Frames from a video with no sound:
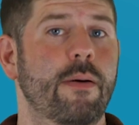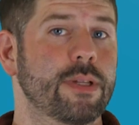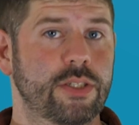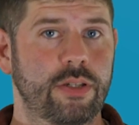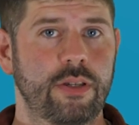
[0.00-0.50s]
Number
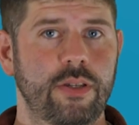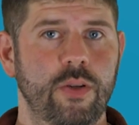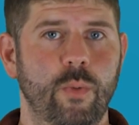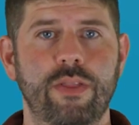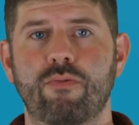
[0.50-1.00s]

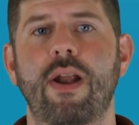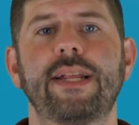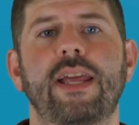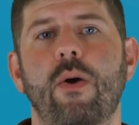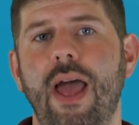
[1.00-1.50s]
two, with
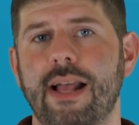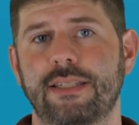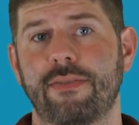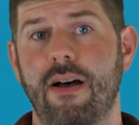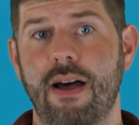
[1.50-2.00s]

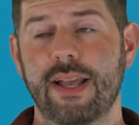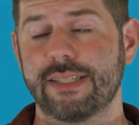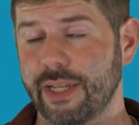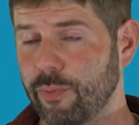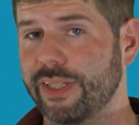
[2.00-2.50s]
radioactive
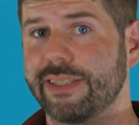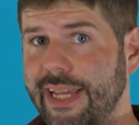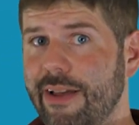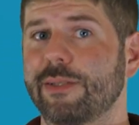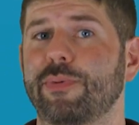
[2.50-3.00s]
iodine, which
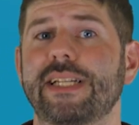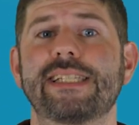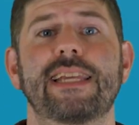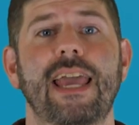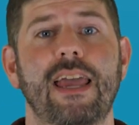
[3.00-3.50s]
sounds pretty
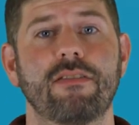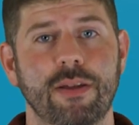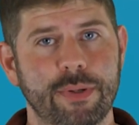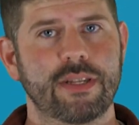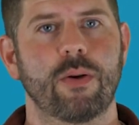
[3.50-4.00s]
scary,
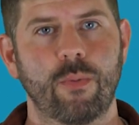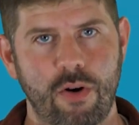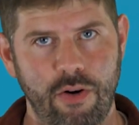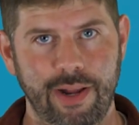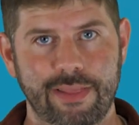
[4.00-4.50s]
but don't
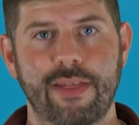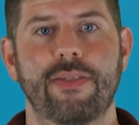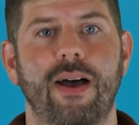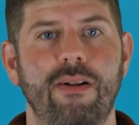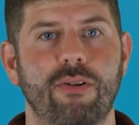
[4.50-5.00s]
worry. The
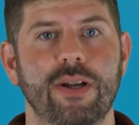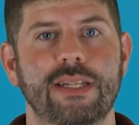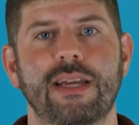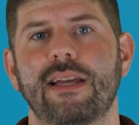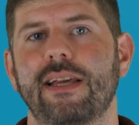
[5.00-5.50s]

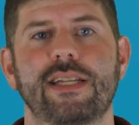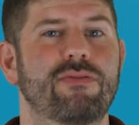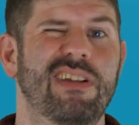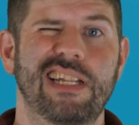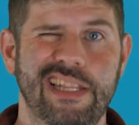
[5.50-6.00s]
thyroid is
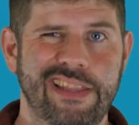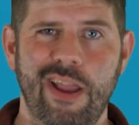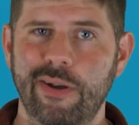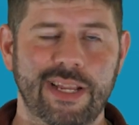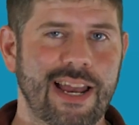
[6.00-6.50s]
really the
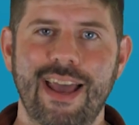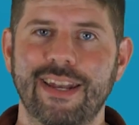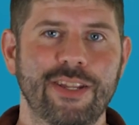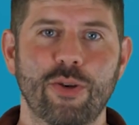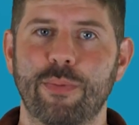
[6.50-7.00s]
only
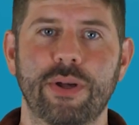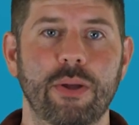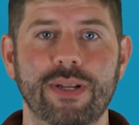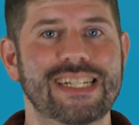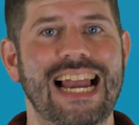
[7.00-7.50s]
gland in your
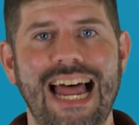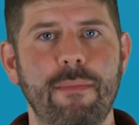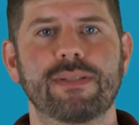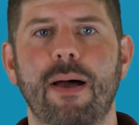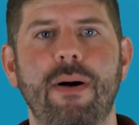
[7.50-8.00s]
body which
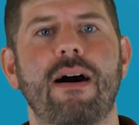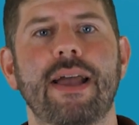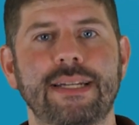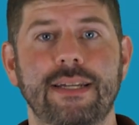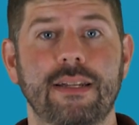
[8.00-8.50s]
laps up
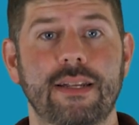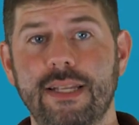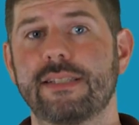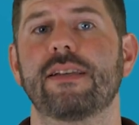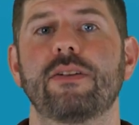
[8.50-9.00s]
iodine, and
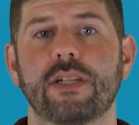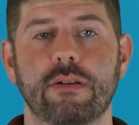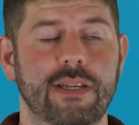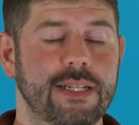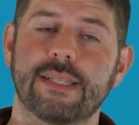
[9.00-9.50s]
in so
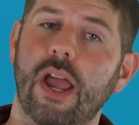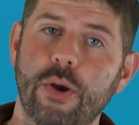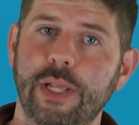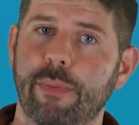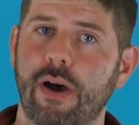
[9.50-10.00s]
doing, it's the
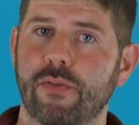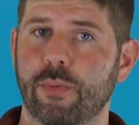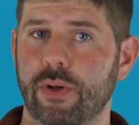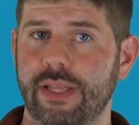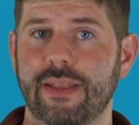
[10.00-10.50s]
only part of your
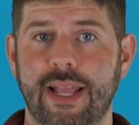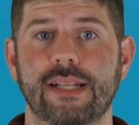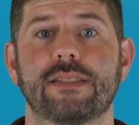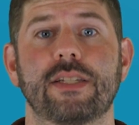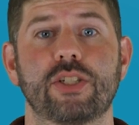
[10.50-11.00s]
body that
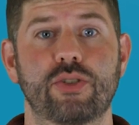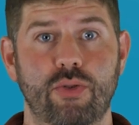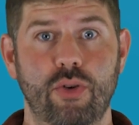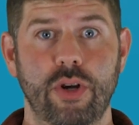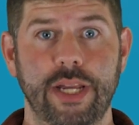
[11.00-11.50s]
gets
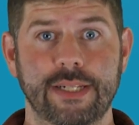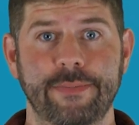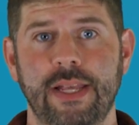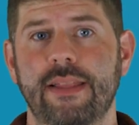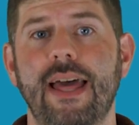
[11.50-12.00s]
destroyed.
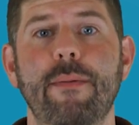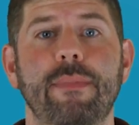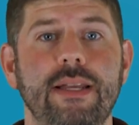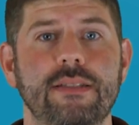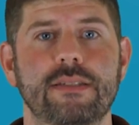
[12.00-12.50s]
That
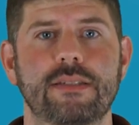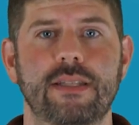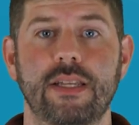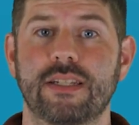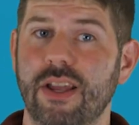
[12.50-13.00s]
means
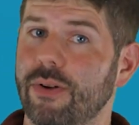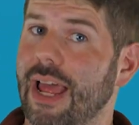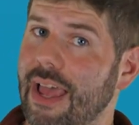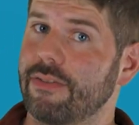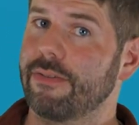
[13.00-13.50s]
that you don't
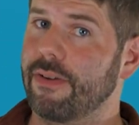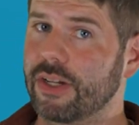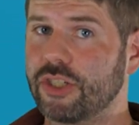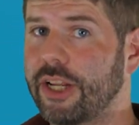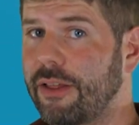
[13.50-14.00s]
have a
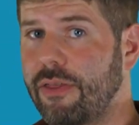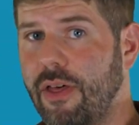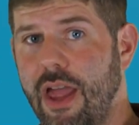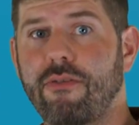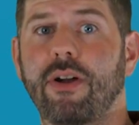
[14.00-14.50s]
functioning
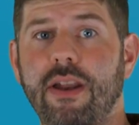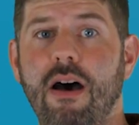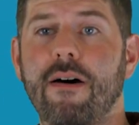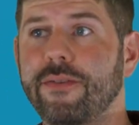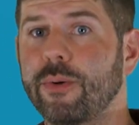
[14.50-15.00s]
thyroid
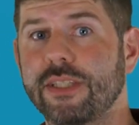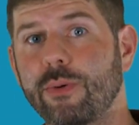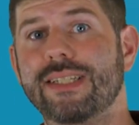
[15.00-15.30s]
afterwards.